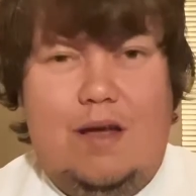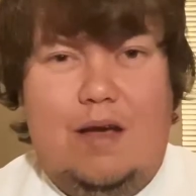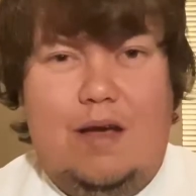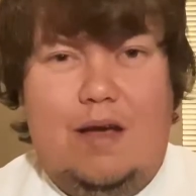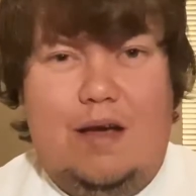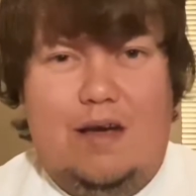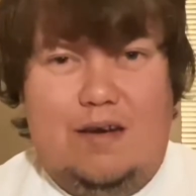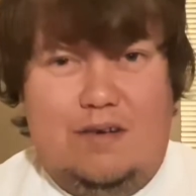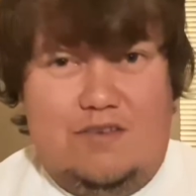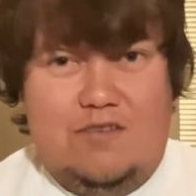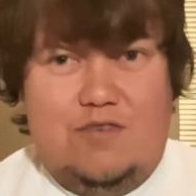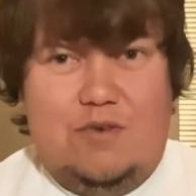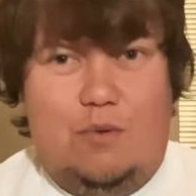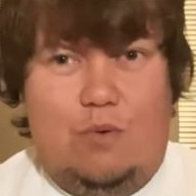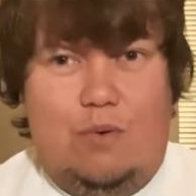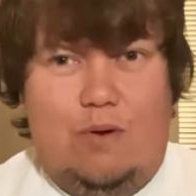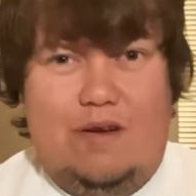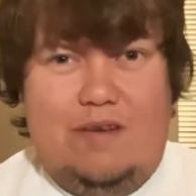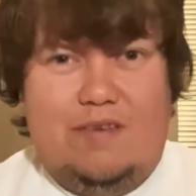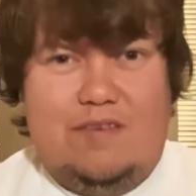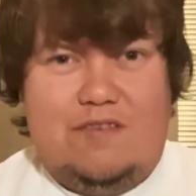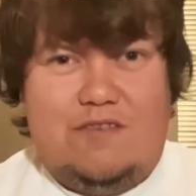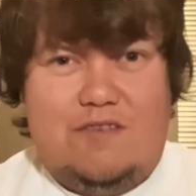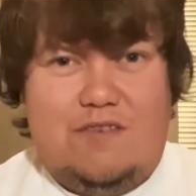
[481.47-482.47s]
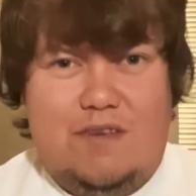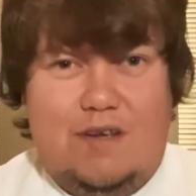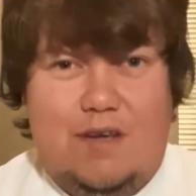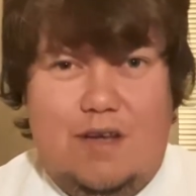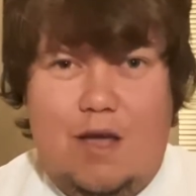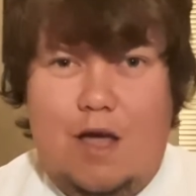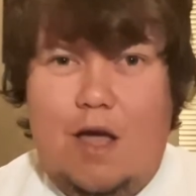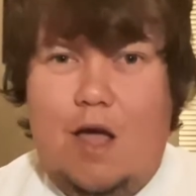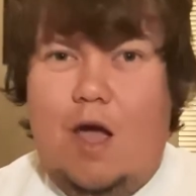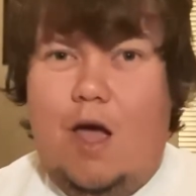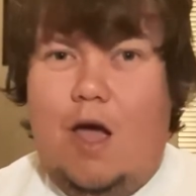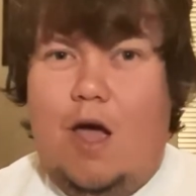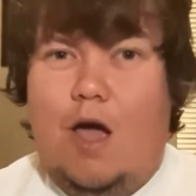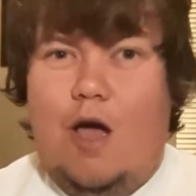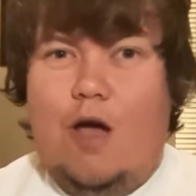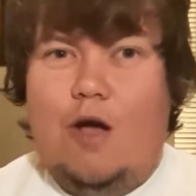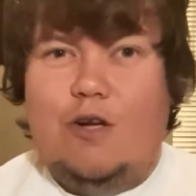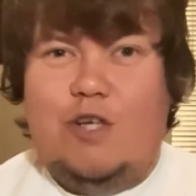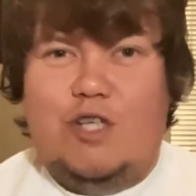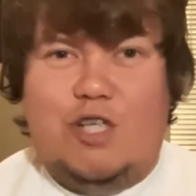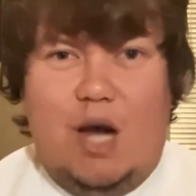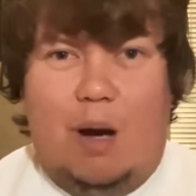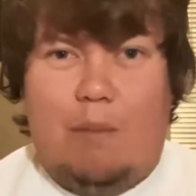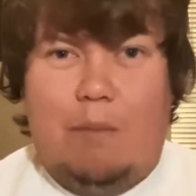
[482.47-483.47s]
and as always,
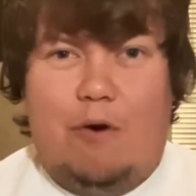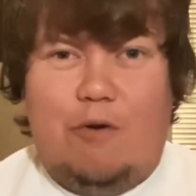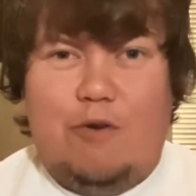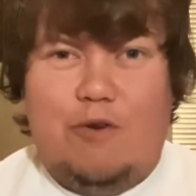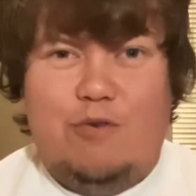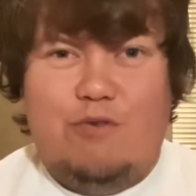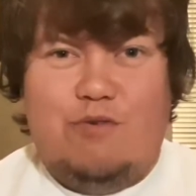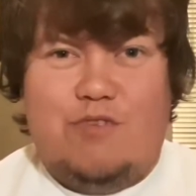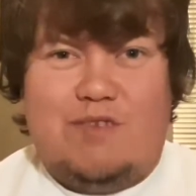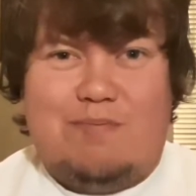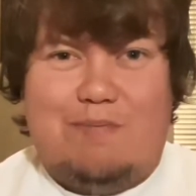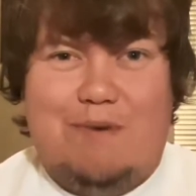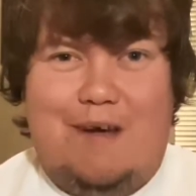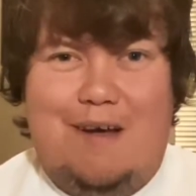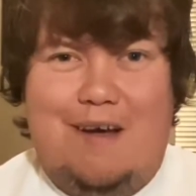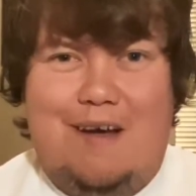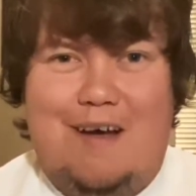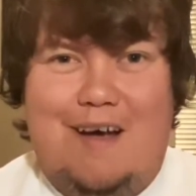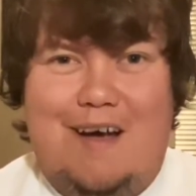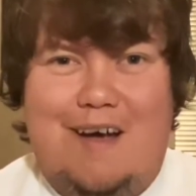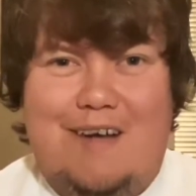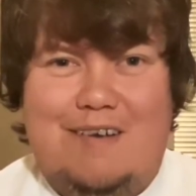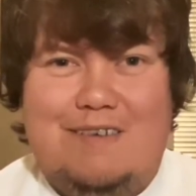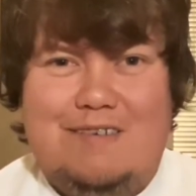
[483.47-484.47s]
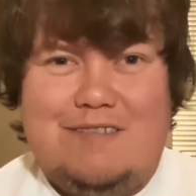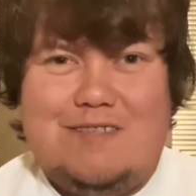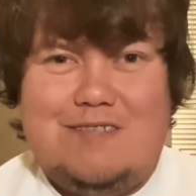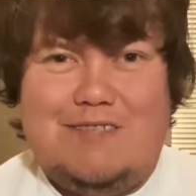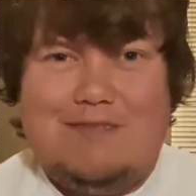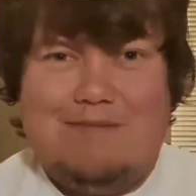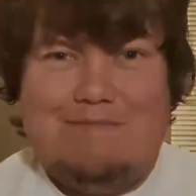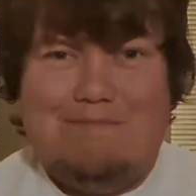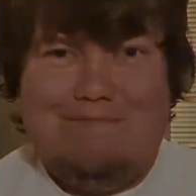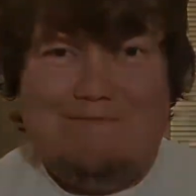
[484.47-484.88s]
come on, you Spurs!